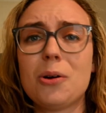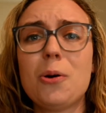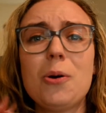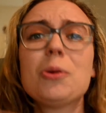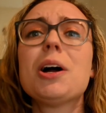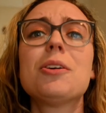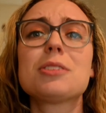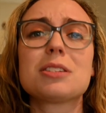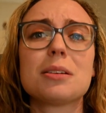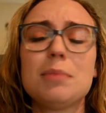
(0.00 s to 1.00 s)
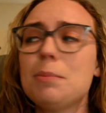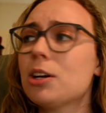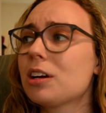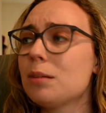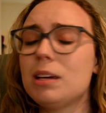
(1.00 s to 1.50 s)
Who knows? Maybe
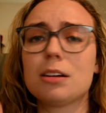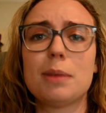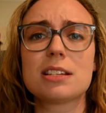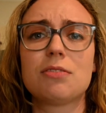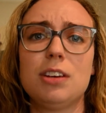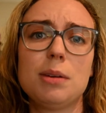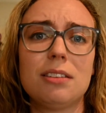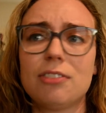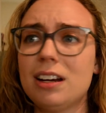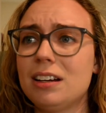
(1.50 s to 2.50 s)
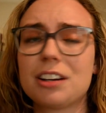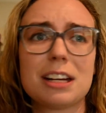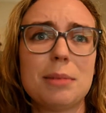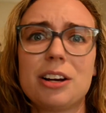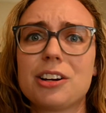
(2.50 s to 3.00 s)
you're going to meet your best female friend and you're going
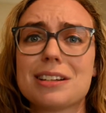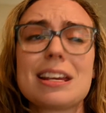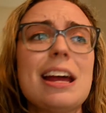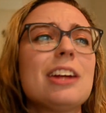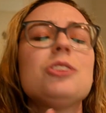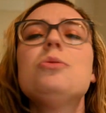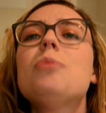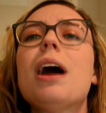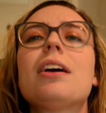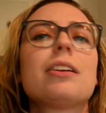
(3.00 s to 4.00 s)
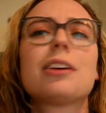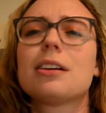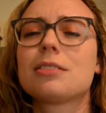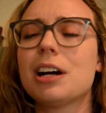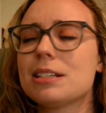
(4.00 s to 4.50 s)
to marry your cousin. Your
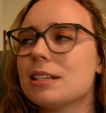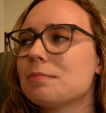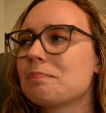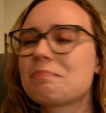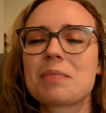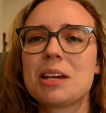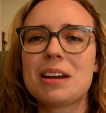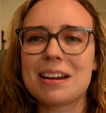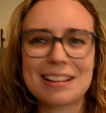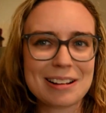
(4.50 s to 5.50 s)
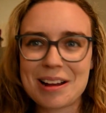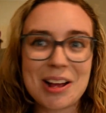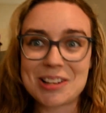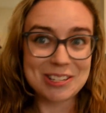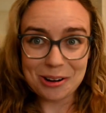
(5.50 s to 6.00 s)
cousin.
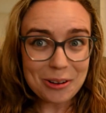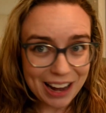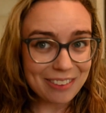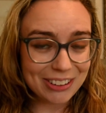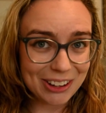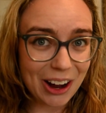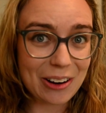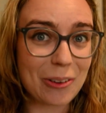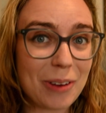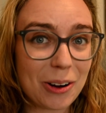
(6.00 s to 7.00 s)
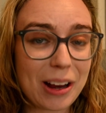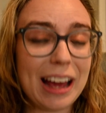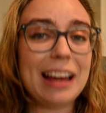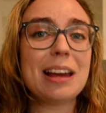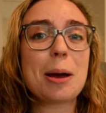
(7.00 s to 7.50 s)
You never know,
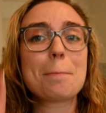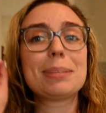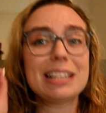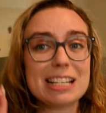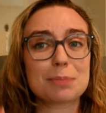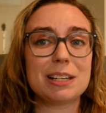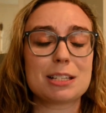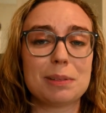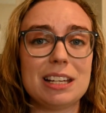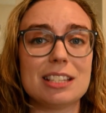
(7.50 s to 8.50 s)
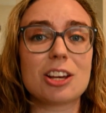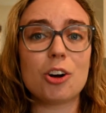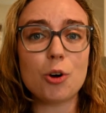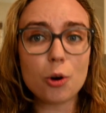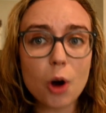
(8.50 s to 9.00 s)
okay? Please, please, please
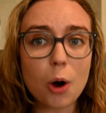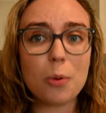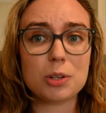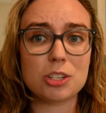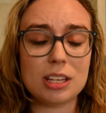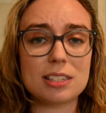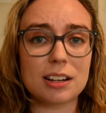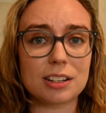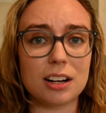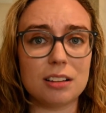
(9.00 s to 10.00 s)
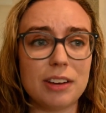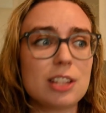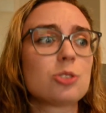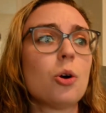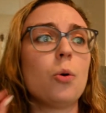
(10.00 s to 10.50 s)
go to these young adult
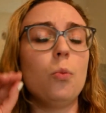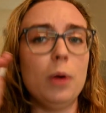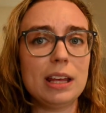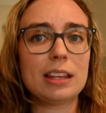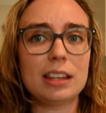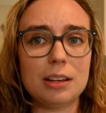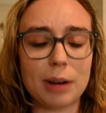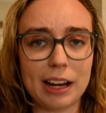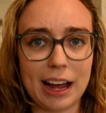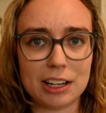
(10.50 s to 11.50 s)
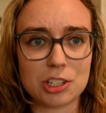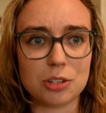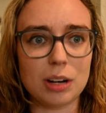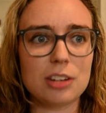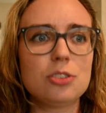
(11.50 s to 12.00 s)
events with the right
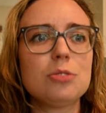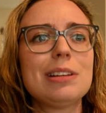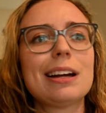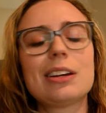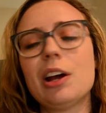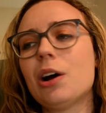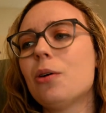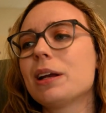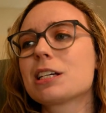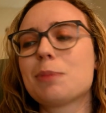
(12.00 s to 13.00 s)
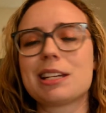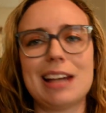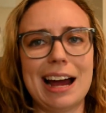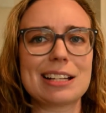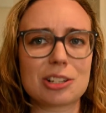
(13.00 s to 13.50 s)
attitude, and do not go and expect to
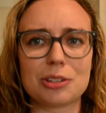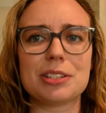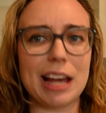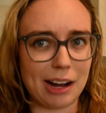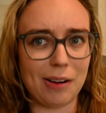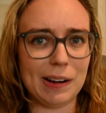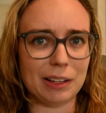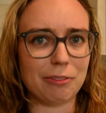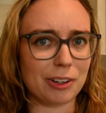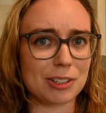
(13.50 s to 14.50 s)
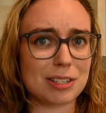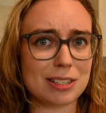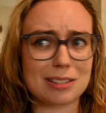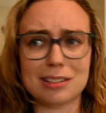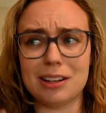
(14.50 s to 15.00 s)
ask girls out on the
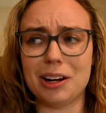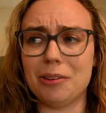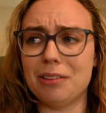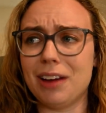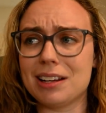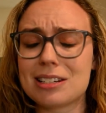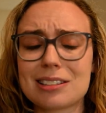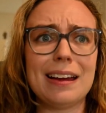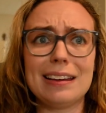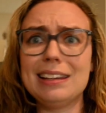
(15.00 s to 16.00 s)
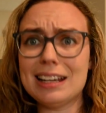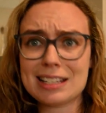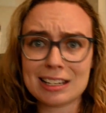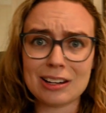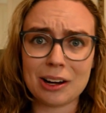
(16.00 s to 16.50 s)
first, you know, event. Get
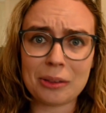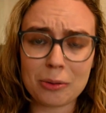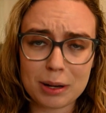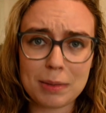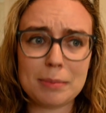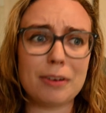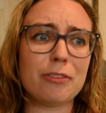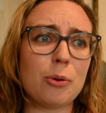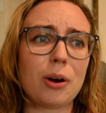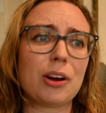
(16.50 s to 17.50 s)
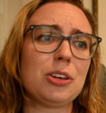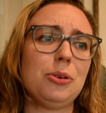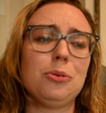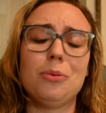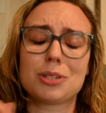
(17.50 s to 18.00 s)
to know the women before
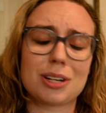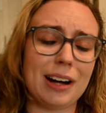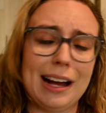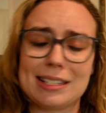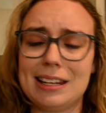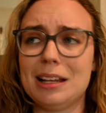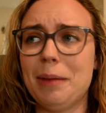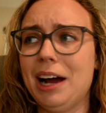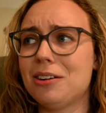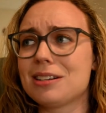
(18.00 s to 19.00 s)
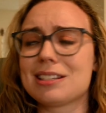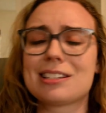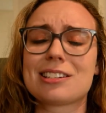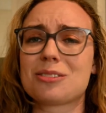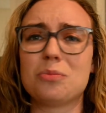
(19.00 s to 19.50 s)
you start asking them out, because it's
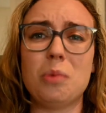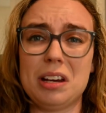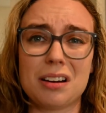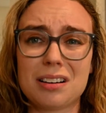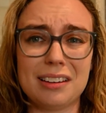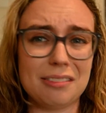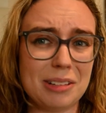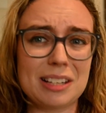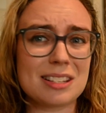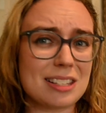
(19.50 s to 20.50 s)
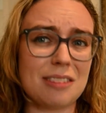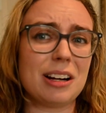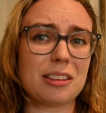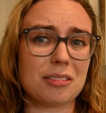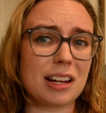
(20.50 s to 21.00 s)
just weird. We can see
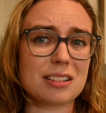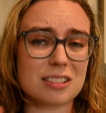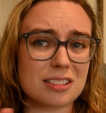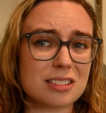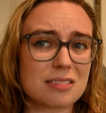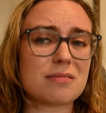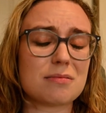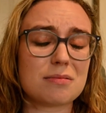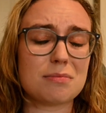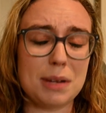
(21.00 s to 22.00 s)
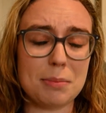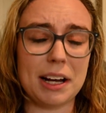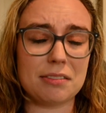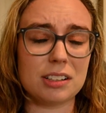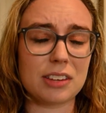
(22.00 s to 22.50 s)
right through that. So just be
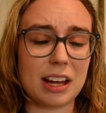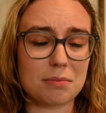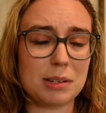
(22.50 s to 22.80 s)
mindful of that.